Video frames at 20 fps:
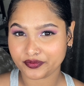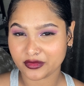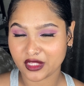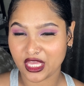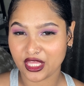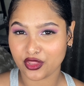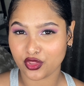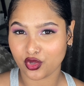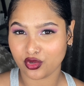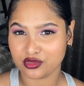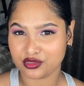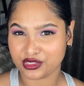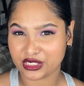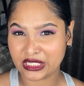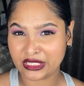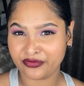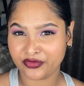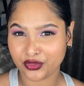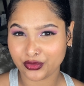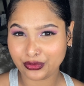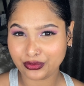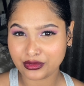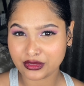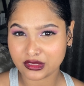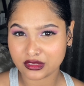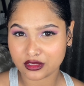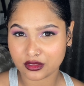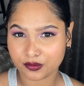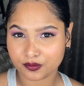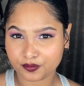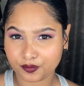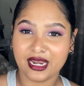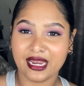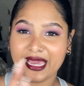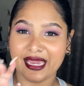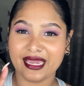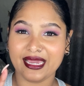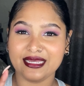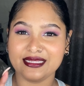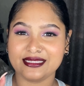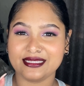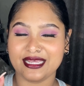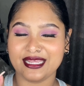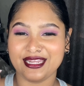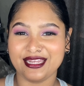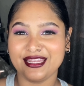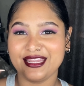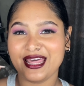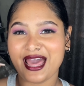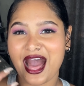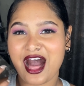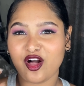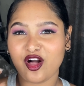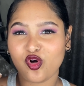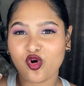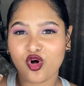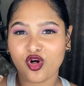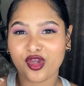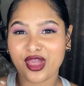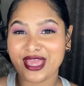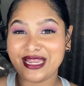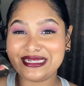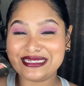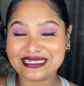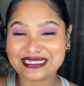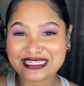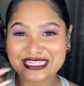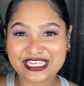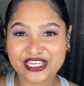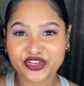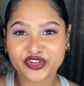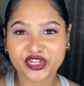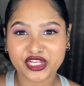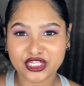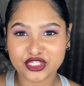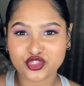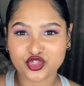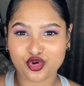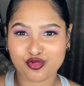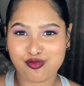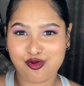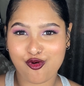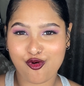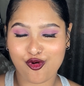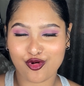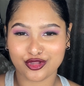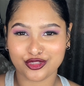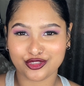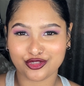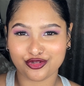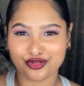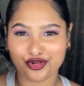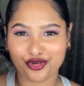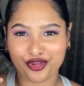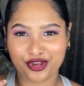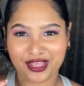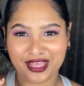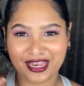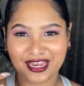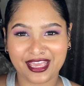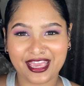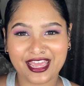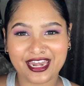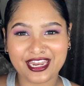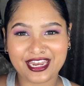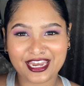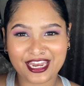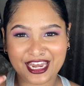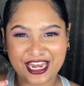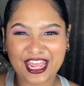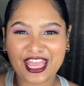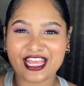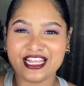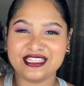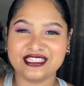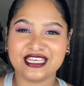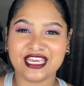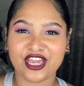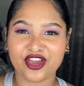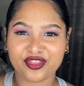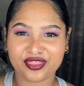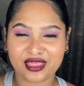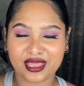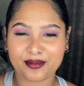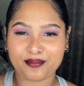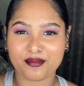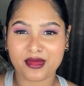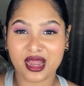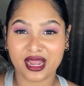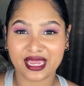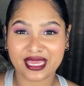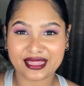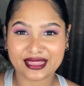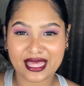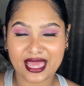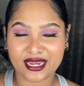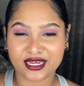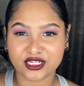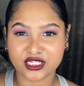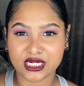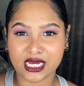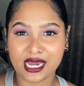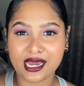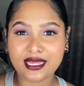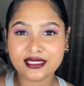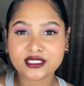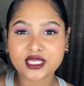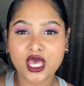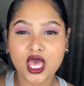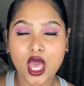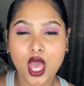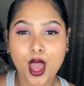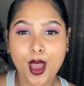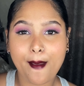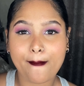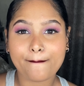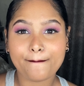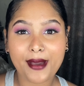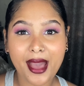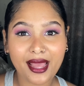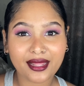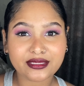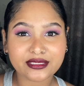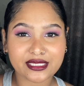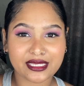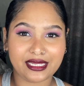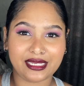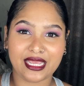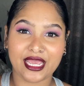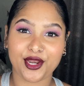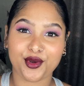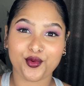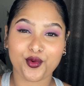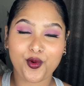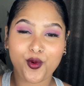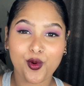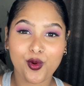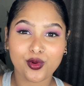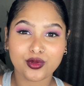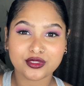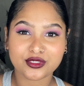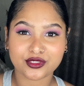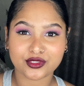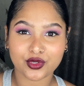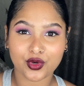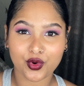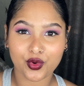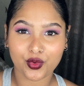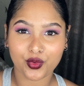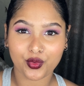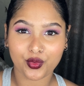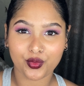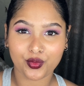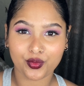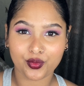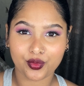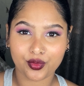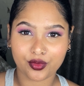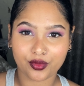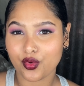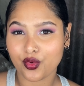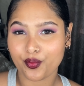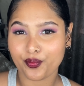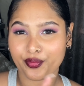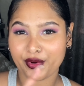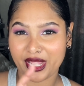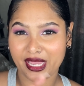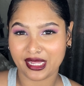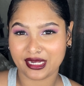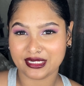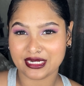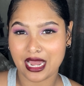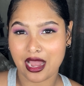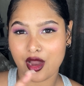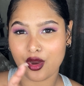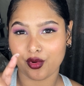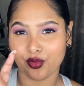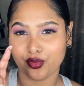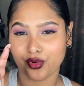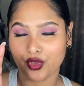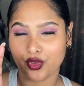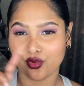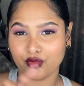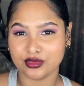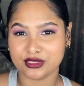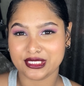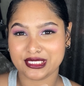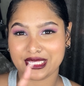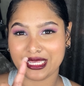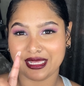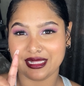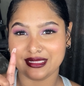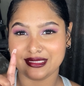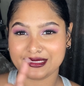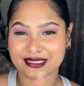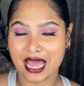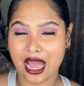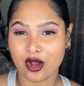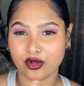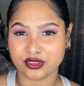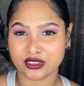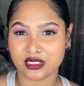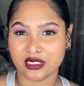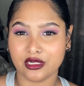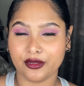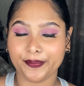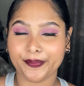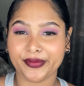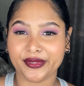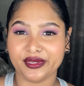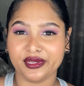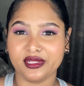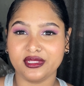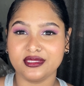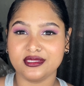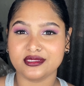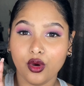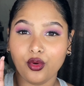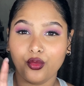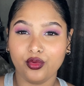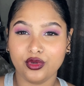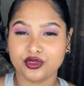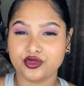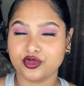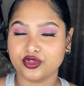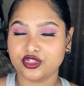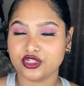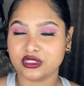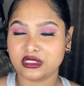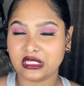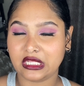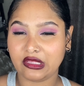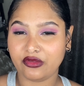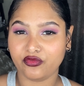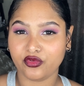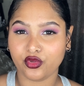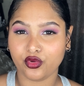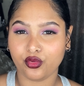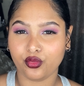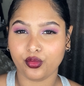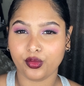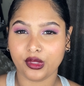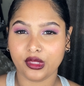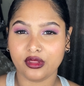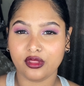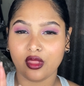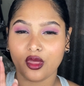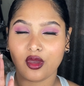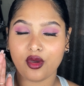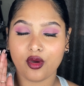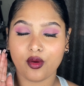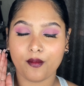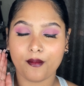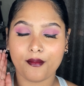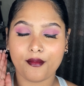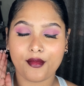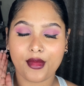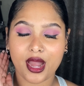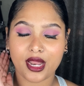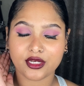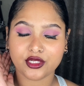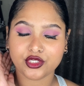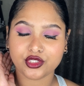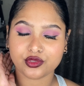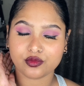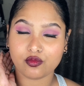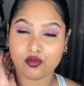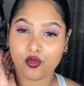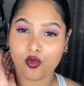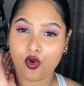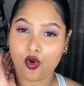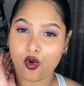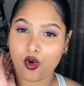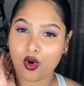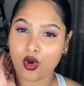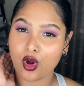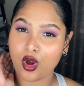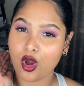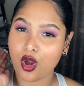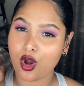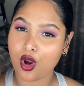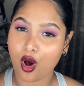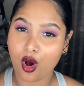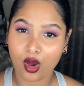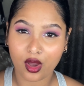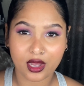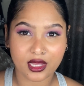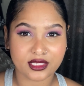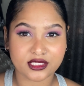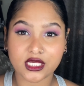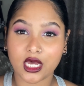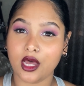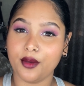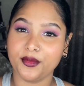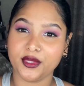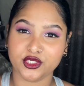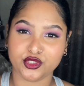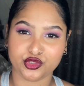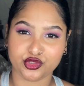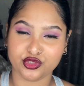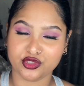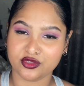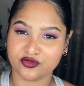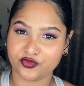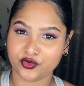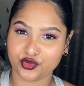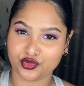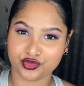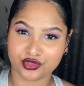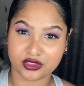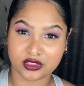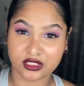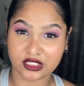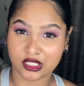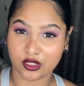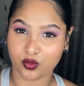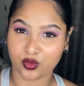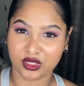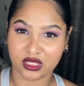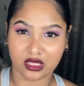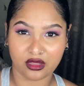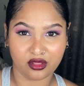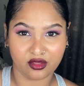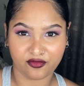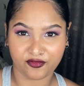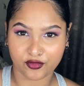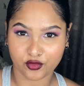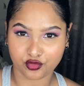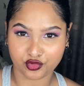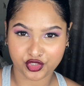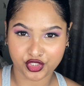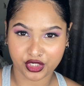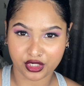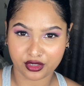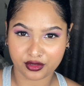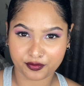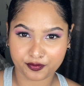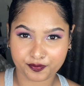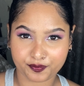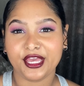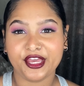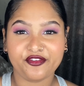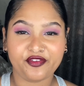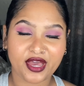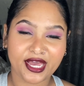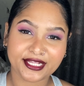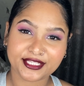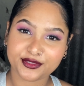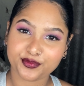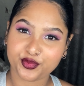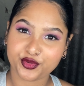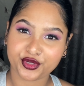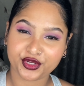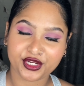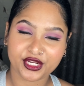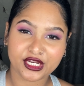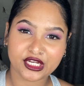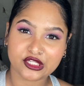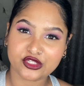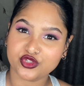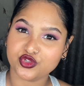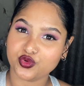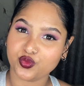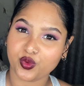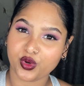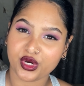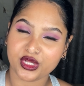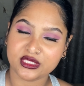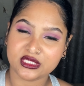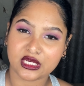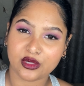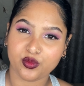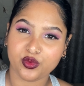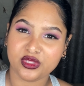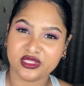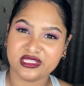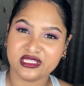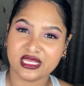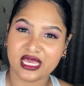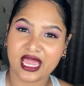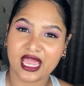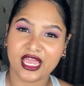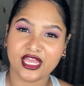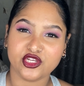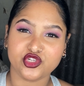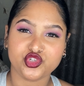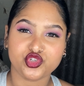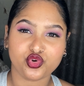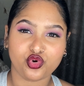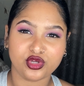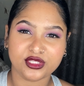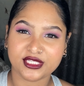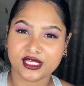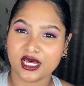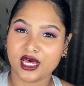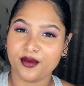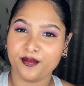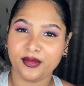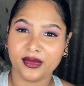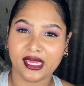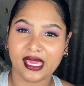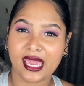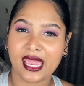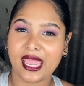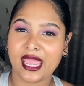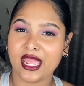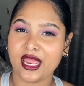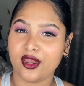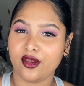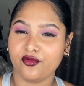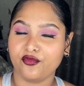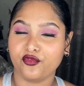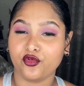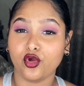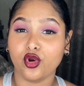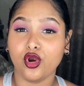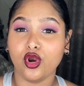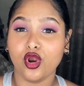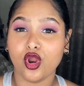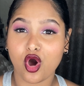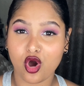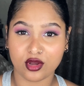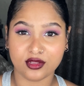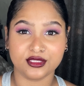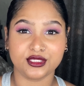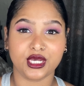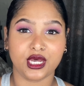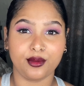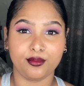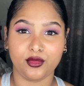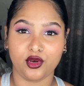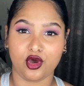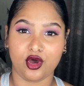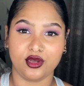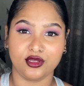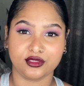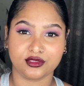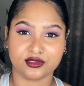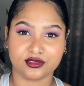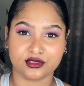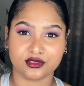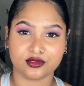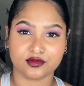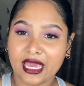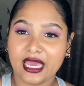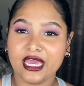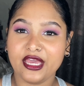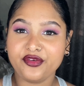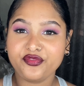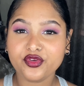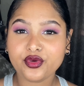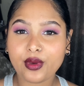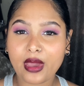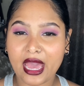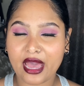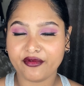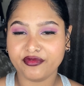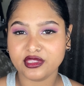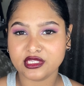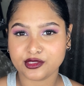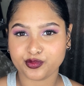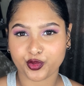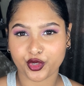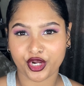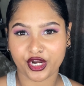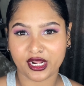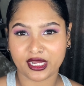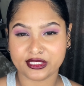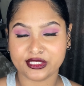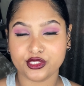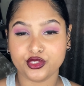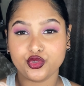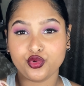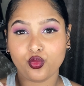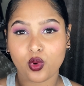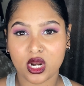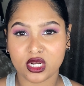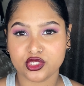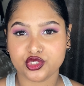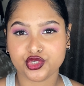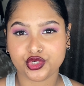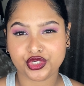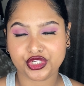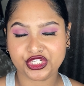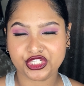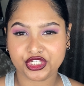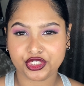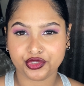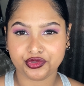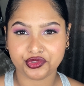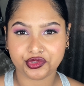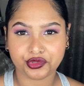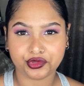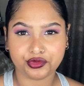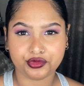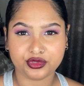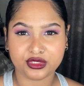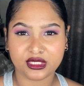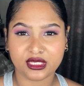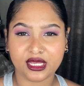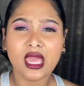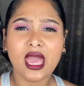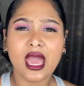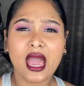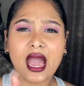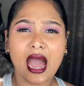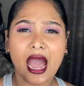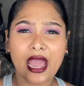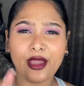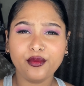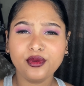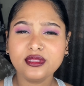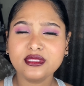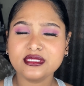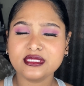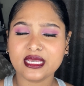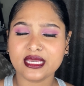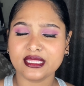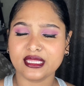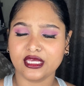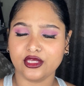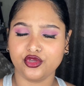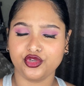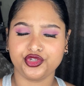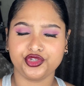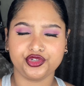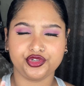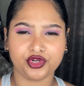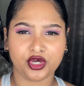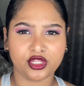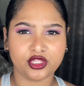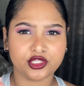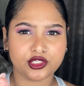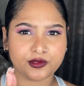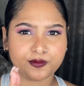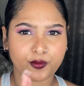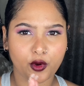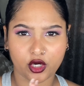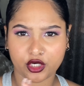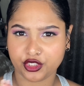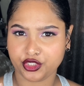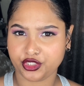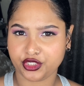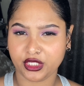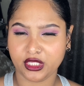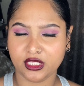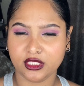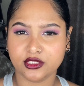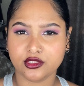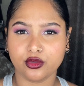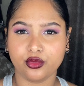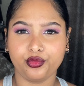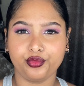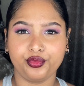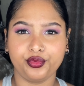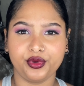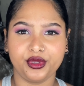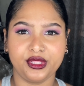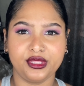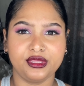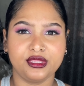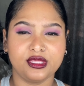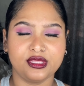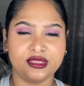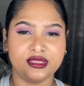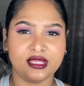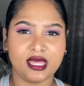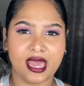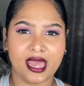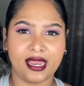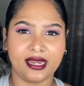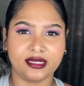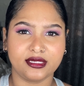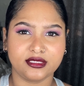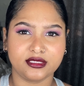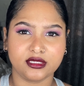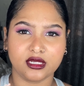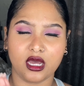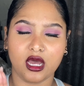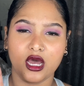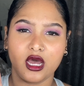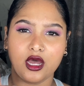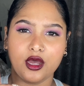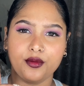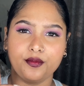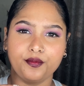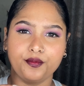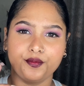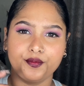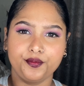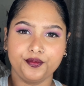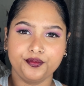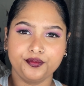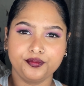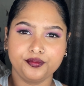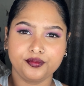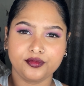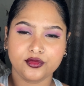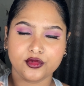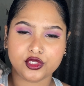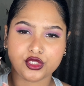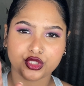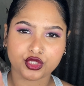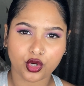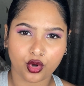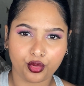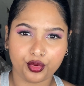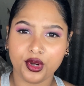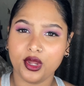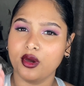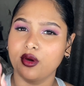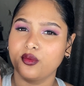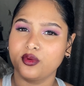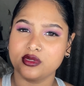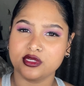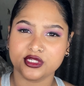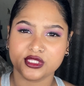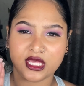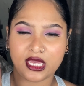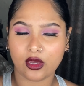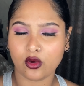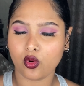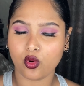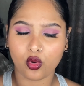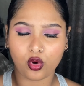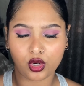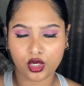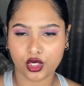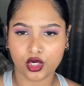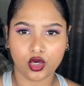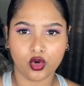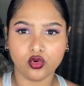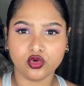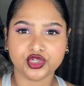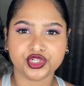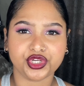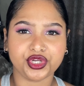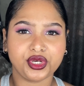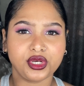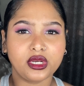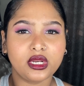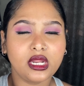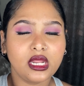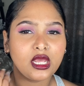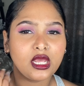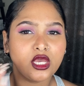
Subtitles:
in those reviews. Like I said, the alcohol can degrease your pores, you know, it can get in and it can take out that muck and that dirt, but it can also break down your skin's outer lipids, which will just leave you with much more longer term issues for you to deal with in the future. If I had to put it into words, I would say short-term gain for long-term loss. If you have this product and you want to continue using it, I would say that you should rather spot treat with that toner, which they call a lotion.